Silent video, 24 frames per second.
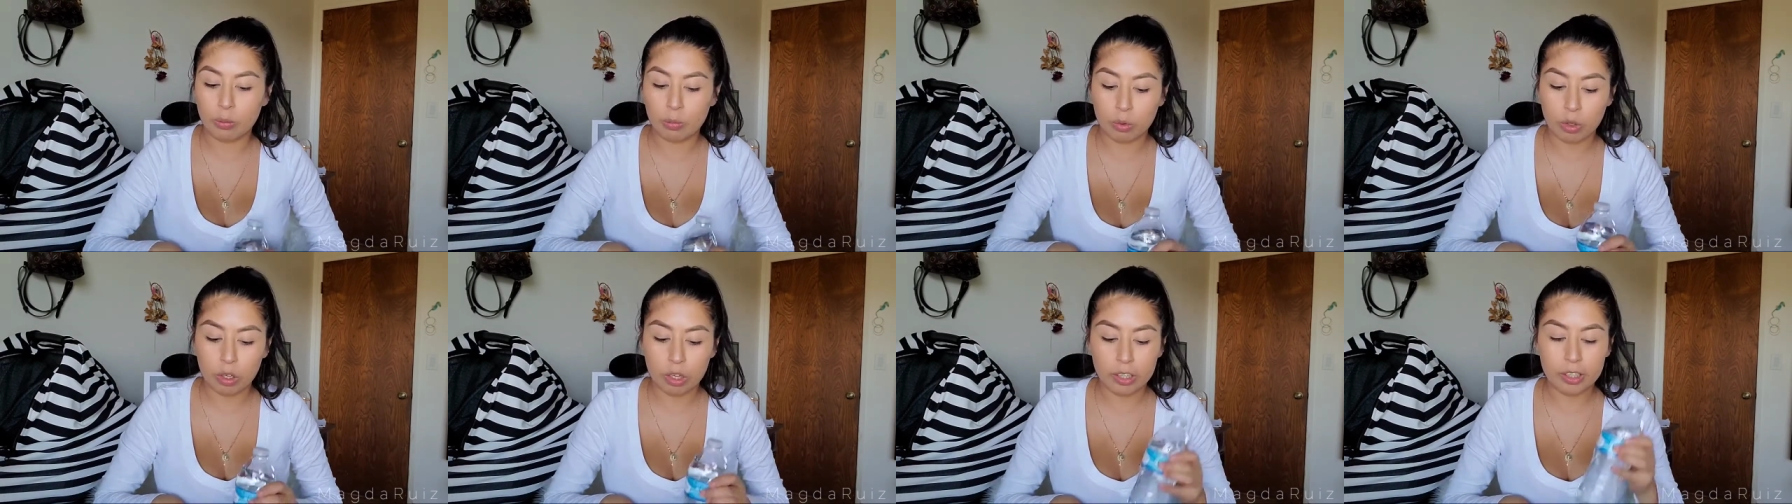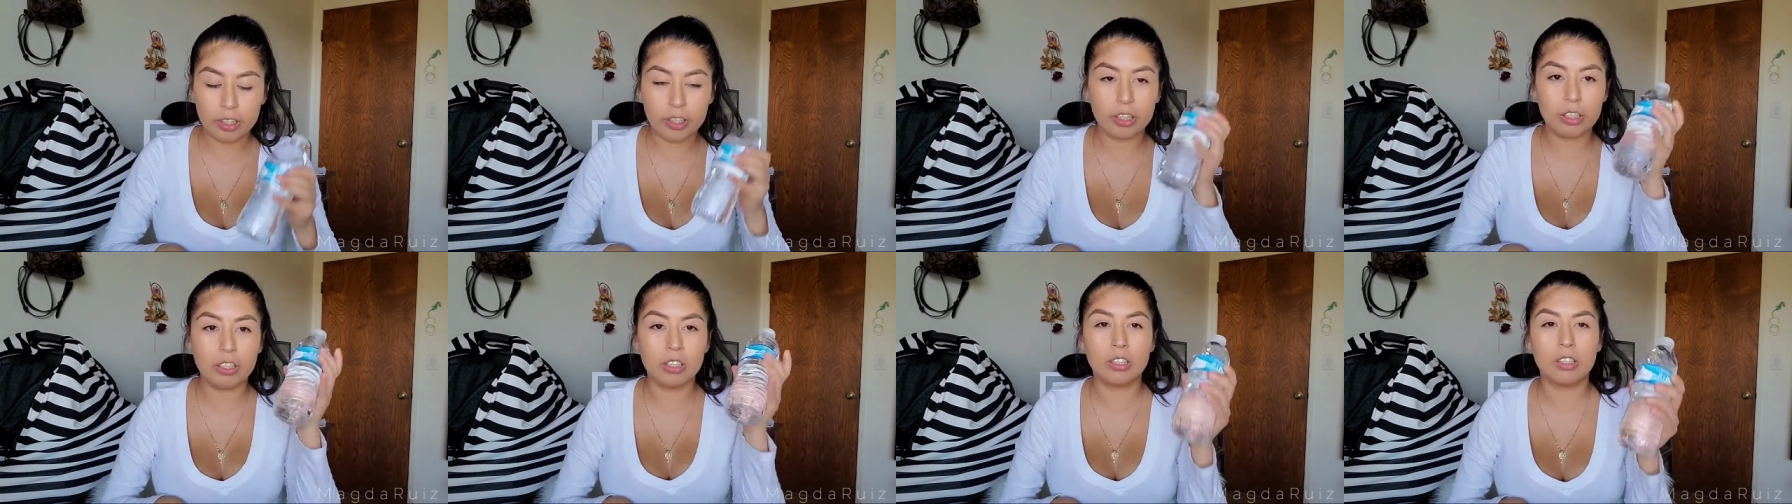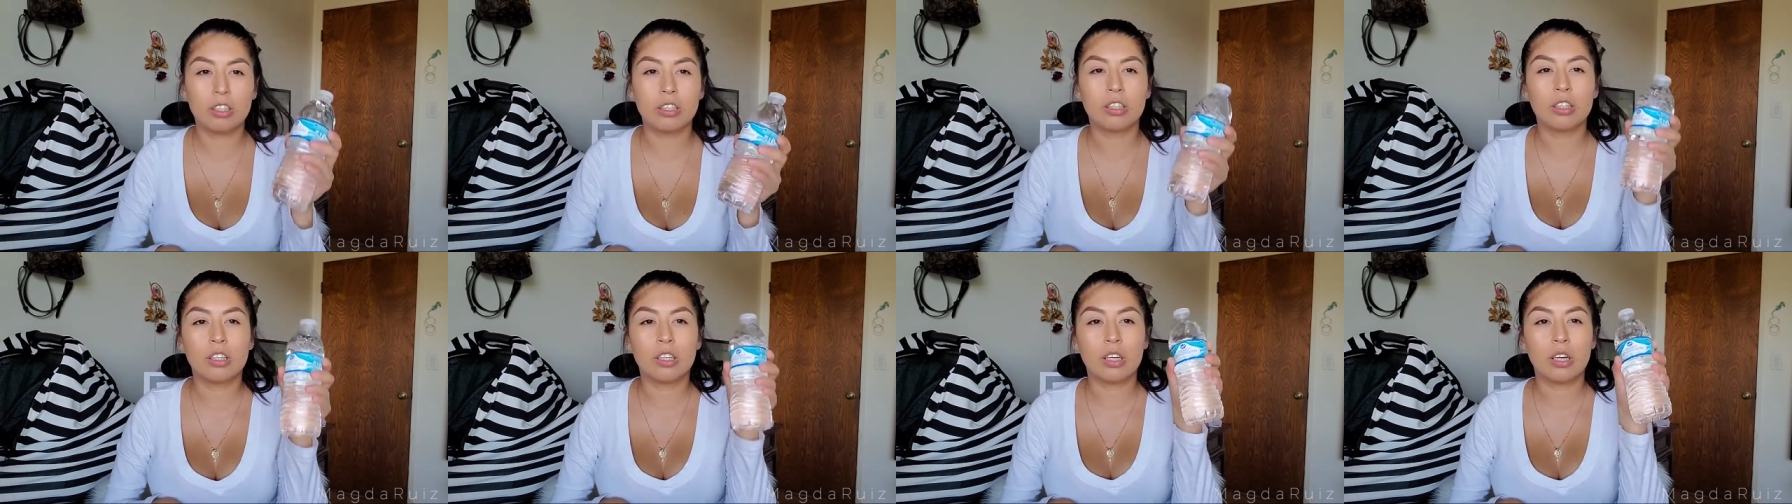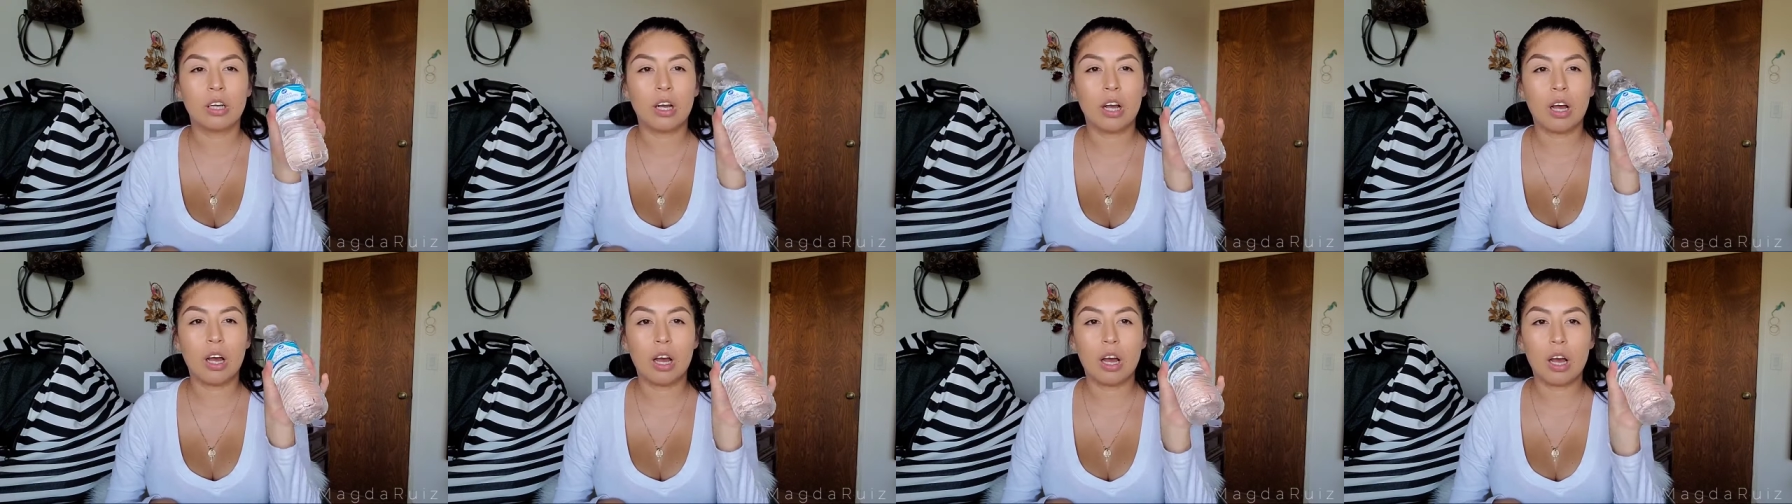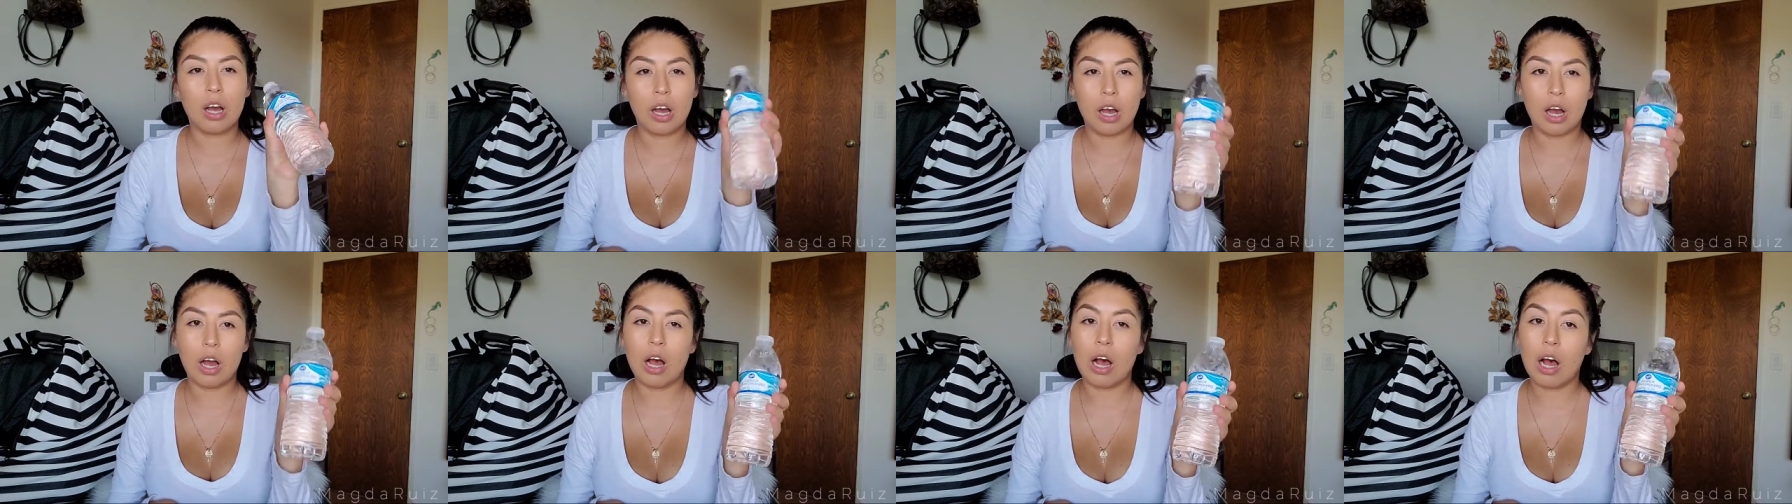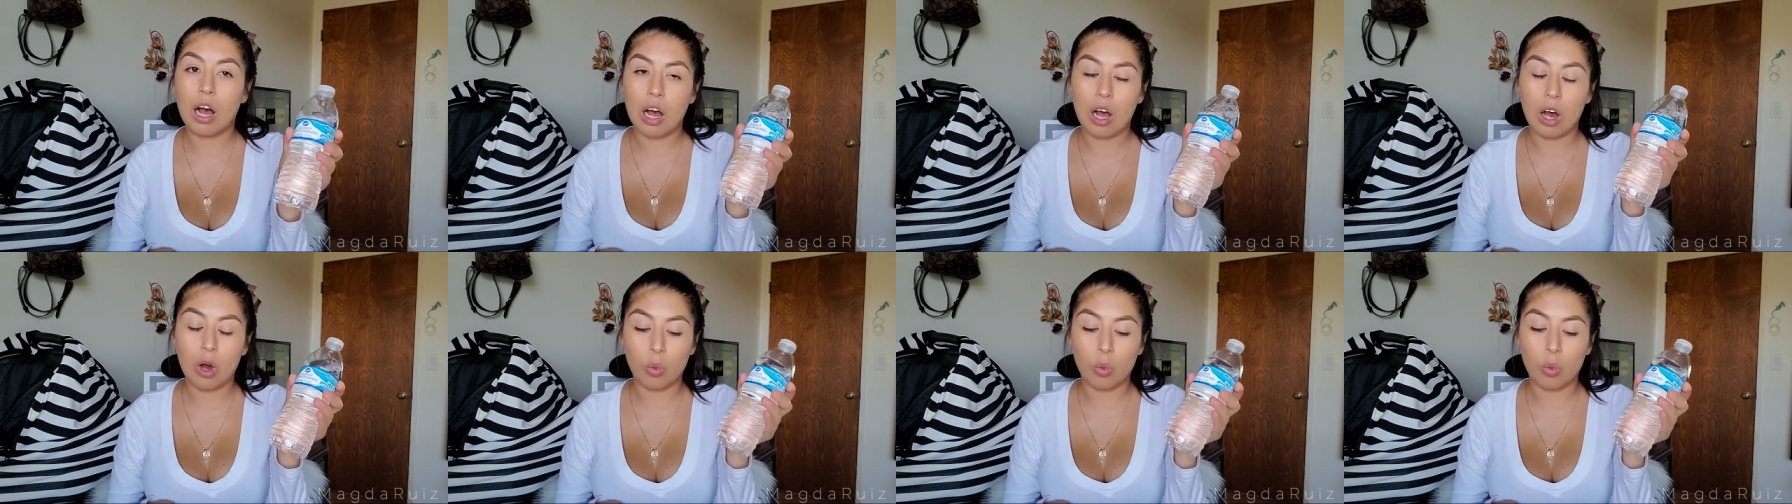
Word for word: water, a